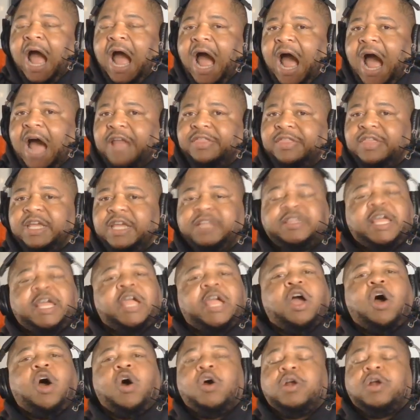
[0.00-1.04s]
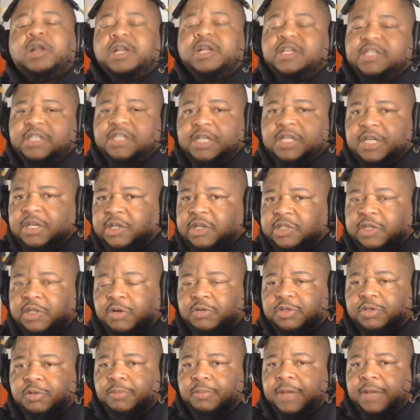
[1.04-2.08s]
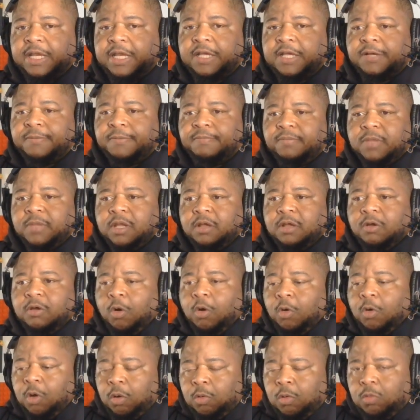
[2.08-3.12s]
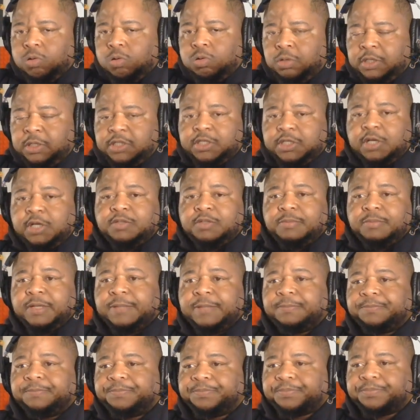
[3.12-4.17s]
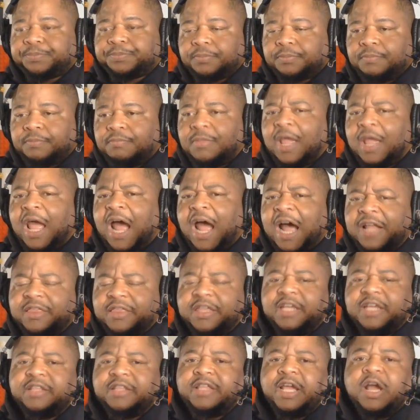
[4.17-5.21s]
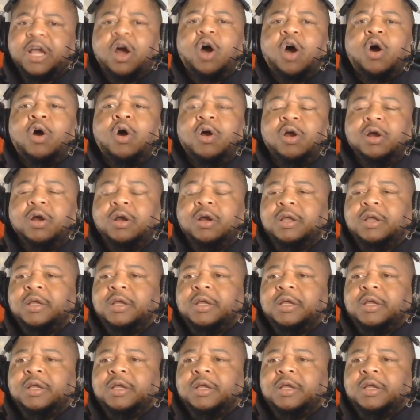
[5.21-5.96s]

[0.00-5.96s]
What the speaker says: I think they are listening to social media. Excuse me. I think they are